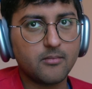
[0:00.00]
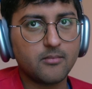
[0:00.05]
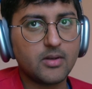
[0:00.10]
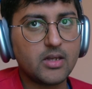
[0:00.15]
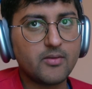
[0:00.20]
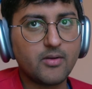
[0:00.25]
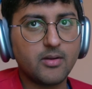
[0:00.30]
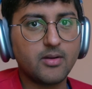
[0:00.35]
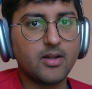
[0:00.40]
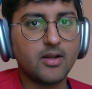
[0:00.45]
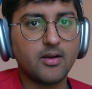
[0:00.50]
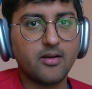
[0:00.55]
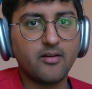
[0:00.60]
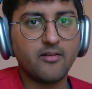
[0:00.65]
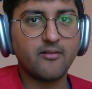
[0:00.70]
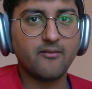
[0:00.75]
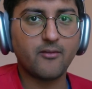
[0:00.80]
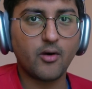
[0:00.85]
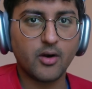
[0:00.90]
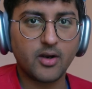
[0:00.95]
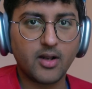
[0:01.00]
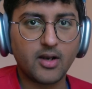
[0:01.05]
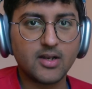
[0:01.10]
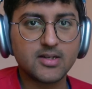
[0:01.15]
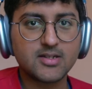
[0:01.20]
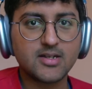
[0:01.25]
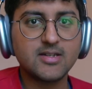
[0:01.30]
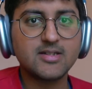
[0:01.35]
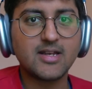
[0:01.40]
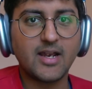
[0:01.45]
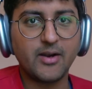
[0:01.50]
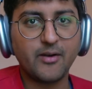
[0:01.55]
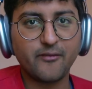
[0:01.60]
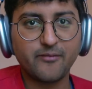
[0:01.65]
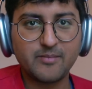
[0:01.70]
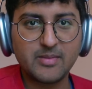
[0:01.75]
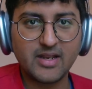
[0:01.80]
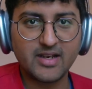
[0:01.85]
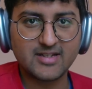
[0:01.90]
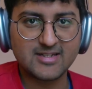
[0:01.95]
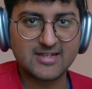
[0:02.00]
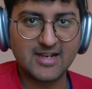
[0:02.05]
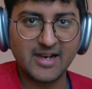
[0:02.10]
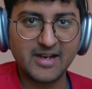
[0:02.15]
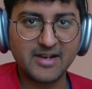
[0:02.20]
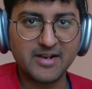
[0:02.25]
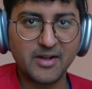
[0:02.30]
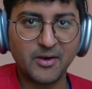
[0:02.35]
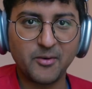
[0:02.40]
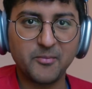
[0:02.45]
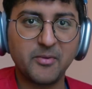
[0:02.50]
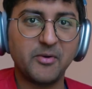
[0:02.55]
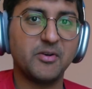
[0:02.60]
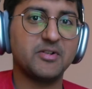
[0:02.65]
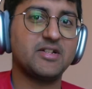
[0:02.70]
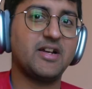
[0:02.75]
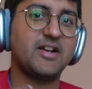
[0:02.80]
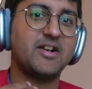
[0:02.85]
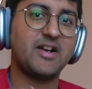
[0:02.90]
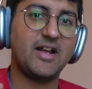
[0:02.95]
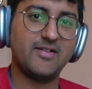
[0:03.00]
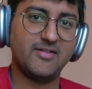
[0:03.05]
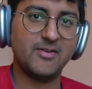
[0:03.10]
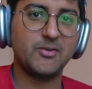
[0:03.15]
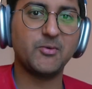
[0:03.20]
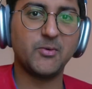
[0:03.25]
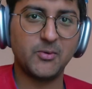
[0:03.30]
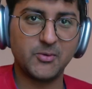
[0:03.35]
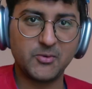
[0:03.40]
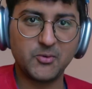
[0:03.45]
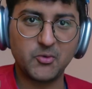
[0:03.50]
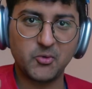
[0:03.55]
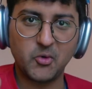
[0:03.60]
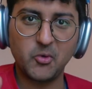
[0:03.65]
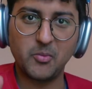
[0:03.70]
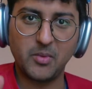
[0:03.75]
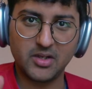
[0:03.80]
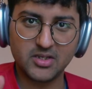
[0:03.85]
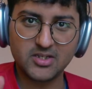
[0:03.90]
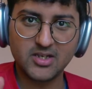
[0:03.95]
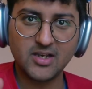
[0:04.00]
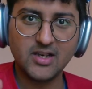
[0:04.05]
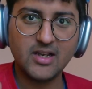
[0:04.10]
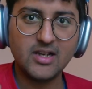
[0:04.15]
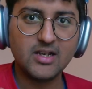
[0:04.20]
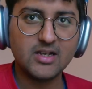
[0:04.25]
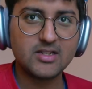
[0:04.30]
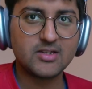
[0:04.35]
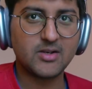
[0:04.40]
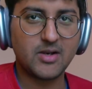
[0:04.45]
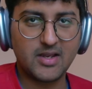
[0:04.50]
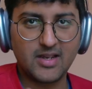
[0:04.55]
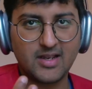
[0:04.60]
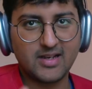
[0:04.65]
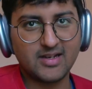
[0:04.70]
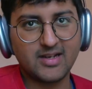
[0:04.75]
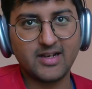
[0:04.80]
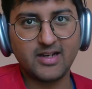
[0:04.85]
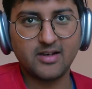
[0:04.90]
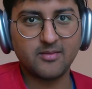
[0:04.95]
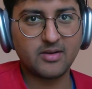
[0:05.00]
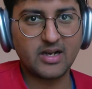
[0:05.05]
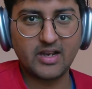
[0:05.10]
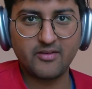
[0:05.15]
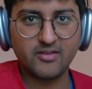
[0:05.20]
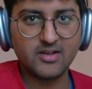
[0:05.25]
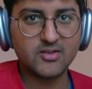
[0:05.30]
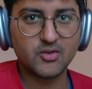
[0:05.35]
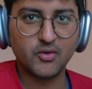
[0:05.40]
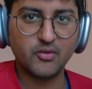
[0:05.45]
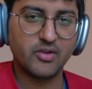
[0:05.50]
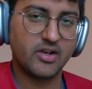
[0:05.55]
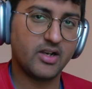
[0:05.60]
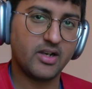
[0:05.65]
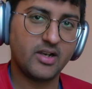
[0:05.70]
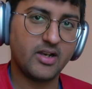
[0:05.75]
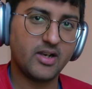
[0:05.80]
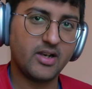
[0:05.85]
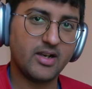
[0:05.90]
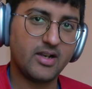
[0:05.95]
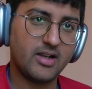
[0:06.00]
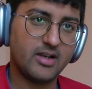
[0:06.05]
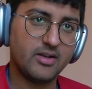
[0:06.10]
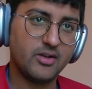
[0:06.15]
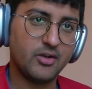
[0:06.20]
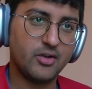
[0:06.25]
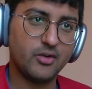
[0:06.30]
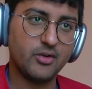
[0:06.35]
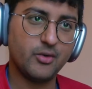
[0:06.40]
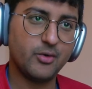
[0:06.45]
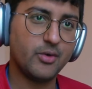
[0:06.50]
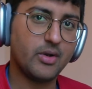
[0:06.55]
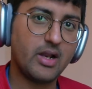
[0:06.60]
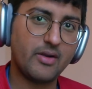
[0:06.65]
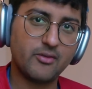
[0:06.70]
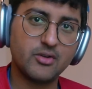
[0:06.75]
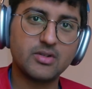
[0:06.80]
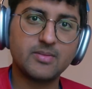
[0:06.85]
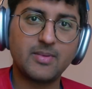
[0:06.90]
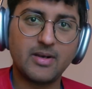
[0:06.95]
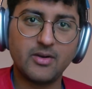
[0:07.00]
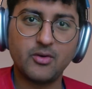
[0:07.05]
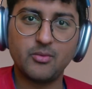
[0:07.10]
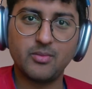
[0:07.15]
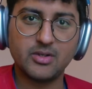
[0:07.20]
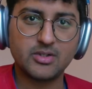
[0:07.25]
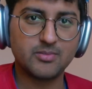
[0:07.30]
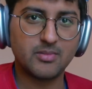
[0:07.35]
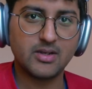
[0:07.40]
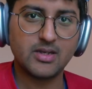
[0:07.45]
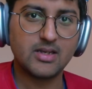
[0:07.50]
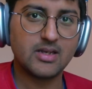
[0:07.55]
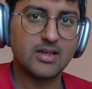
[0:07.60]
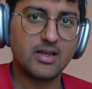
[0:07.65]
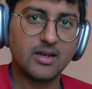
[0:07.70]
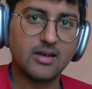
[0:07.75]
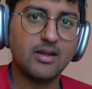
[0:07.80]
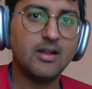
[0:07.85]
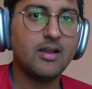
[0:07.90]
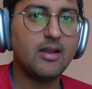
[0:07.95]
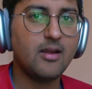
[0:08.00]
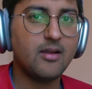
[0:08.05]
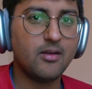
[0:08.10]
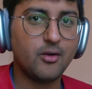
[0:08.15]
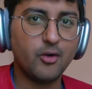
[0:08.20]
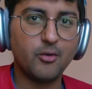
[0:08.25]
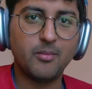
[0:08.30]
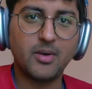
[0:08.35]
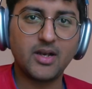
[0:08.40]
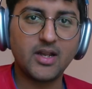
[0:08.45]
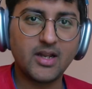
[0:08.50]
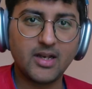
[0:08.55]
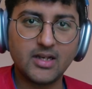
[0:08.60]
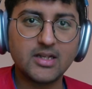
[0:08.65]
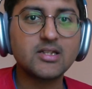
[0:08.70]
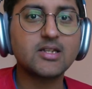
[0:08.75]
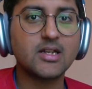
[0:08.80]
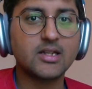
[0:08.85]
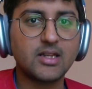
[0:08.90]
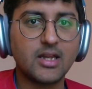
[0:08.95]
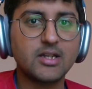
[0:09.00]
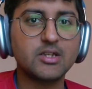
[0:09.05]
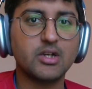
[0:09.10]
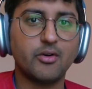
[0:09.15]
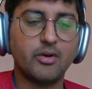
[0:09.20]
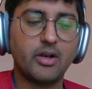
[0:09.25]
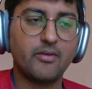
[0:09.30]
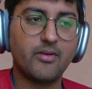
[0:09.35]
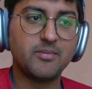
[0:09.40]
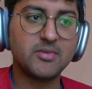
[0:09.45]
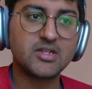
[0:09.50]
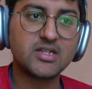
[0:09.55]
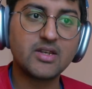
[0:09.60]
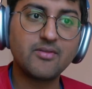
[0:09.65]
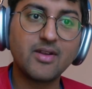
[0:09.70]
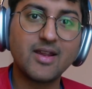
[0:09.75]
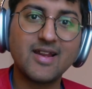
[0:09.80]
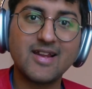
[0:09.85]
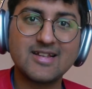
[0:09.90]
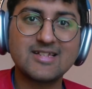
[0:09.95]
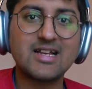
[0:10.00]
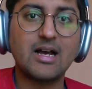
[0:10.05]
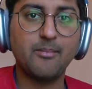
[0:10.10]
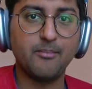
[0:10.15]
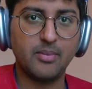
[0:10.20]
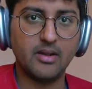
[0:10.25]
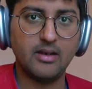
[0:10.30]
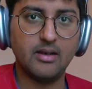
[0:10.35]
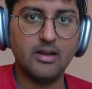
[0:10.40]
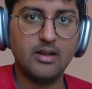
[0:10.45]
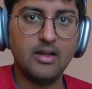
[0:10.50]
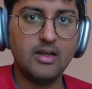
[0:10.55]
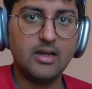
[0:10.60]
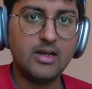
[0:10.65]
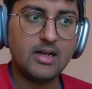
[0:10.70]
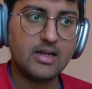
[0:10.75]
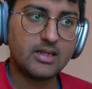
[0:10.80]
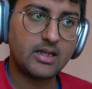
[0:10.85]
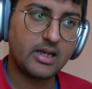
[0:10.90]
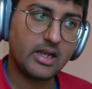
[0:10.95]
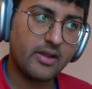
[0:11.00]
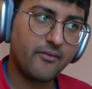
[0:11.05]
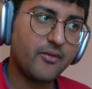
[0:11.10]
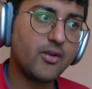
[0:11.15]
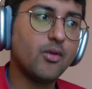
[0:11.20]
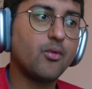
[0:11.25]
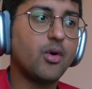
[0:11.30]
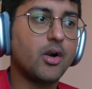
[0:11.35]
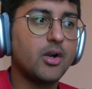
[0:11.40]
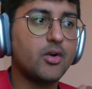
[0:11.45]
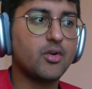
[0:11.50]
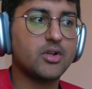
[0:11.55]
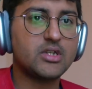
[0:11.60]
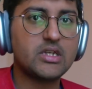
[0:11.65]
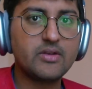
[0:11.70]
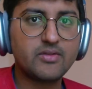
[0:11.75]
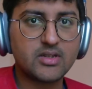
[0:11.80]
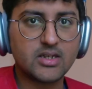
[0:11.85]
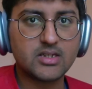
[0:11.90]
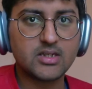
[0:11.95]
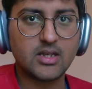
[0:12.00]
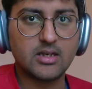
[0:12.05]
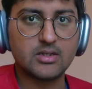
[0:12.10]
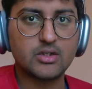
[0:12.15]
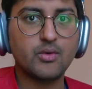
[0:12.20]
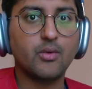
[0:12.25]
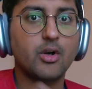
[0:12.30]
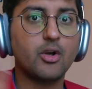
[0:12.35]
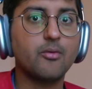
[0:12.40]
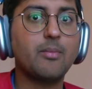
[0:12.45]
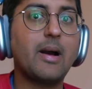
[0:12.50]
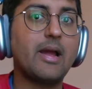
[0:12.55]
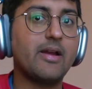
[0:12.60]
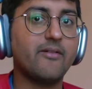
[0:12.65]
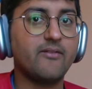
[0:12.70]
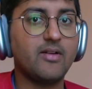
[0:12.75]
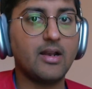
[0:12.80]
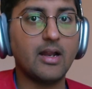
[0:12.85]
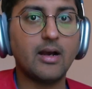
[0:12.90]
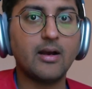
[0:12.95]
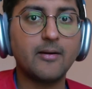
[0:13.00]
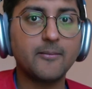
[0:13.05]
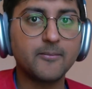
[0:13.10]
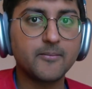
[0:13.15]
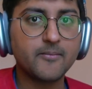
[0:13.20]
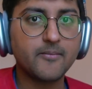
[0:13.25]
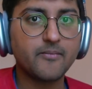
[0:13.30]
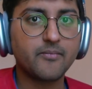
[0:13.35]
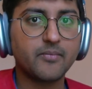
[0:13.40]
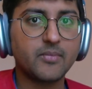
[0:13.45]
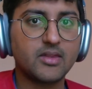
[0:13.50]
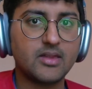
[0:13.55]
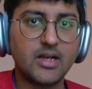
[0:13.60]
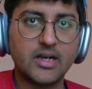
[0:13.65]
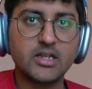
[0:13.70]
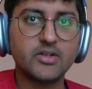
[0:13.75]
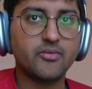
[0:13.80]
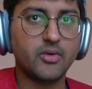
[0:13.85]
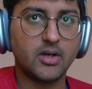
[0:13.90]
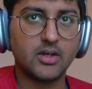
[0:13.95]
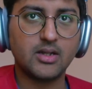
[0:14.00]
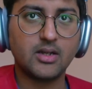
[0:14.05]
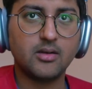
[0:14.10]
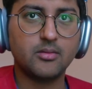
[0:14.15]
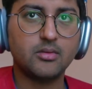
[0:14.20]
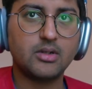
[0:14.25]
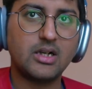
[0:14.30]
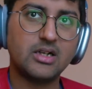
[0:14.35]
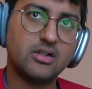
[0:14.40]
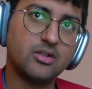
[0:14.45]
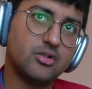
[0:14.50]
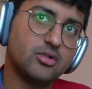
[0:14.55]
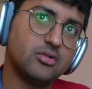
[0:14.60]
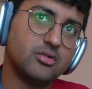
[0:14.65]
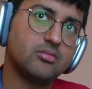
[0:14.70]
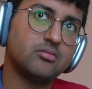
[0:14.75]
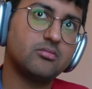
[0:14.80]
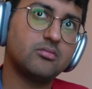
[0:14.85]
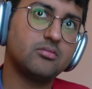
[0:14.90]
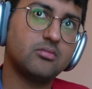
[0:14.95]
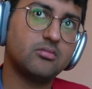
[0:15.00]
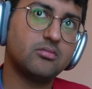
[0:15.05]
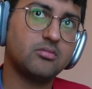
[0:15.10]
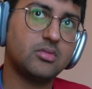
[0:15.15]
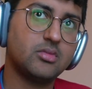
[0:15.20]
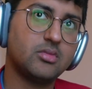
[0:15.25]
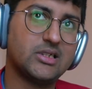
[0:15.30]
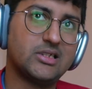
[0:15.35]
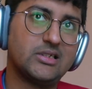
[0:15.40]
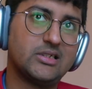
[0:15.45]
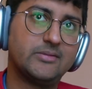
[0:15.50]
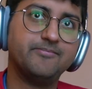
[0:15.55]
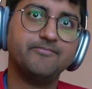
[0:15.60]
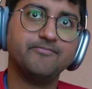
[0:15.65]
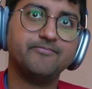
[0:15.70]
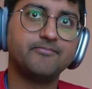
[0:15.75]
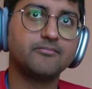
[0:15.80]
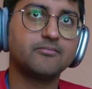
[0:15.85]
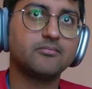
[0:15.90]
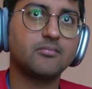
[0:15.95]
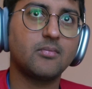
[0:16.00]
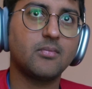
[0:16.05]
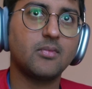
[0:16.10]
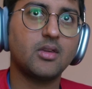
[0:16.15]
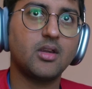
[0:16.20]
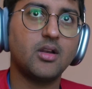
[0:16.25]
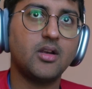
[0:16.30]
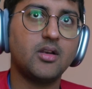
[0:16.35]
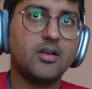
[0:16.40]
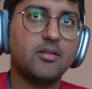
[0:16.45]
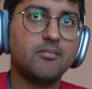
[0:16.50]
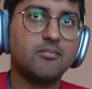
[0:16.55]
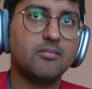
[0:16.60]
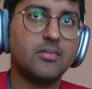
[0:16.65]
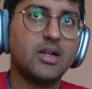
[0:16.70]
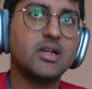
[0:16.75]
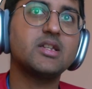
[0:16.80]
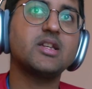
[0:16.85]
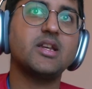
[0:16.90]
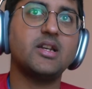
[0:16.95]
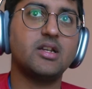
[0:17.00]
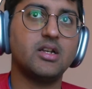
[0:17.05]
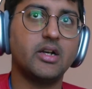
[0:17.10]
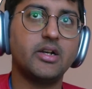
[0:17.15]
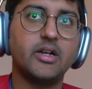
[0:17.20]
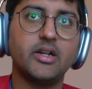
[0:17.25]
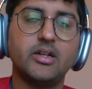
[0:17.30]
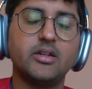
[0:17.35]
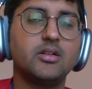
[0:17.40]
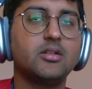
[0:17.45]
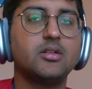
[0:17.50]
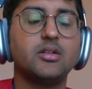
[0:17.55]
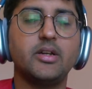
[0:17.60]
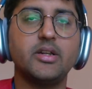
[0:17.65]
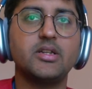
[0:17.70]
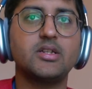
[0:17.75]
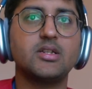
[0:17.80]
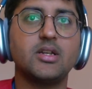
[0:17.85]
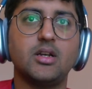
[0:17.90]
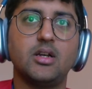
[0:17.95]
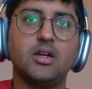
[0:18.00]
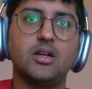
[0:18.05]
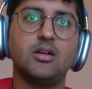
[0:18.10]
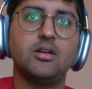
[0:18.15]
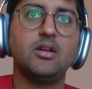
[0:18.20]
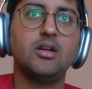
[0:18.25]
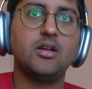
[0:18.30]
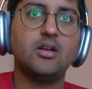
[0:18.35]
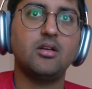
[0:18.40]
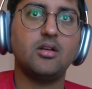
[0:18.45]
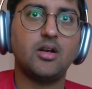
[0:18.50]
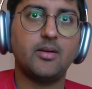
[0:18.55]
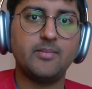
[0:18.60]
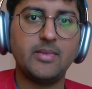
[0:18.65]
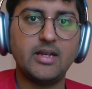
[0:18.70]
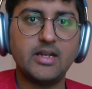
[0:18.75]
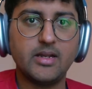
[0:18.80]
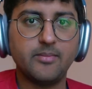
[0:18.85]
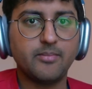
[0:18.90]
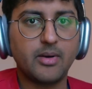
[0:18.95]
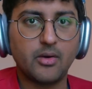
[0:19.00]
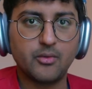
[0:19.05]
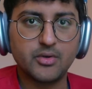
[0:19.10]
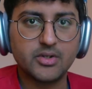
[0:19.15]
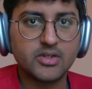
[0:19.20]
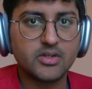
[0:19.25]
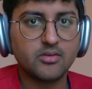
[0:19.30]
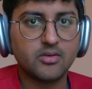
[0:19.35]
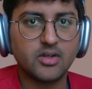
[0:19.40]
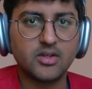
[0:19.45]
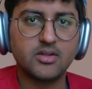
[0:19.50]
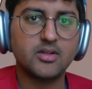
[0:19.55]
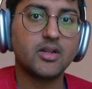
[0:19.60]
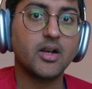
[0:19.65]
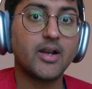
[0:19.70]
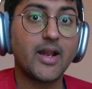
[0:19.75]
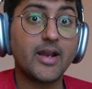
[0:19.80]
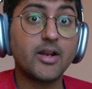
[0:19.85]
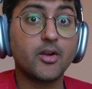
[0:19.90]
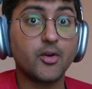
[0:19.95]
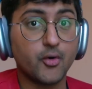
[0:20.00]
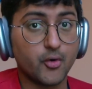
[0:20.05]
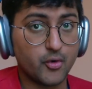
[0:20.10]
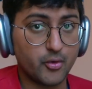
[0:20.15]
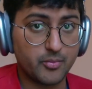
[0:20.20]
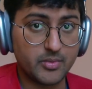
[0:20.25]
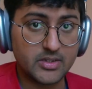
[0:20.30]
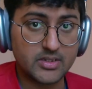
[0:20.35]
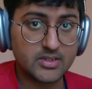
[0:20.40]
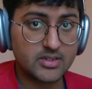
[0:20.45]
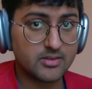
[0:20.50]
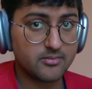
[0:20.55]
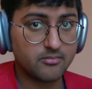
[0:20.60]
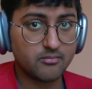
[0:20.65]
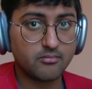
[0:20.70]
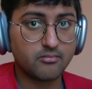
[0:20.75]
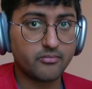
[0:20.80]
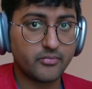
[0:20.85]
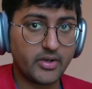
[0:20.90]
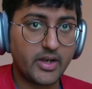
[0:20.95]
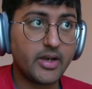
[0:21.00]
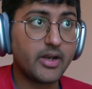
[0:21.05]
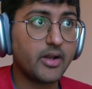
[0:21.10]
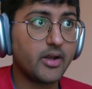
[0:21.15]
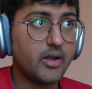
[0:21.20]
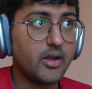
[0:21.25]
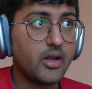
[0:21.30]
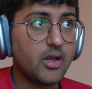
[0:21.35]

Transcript: Even the wanderlust inside of me has died now because I traveled too much. So I, I get it. Travel is overrated, and you know you don't have to spend too much money, and you know materialistic things or whatever. I'm just giving an example that if you want to achieve such things, you want to buy a villa that is worth I don't know, um, let's say in London it's uh, a million pounds, ten crore rupees, right?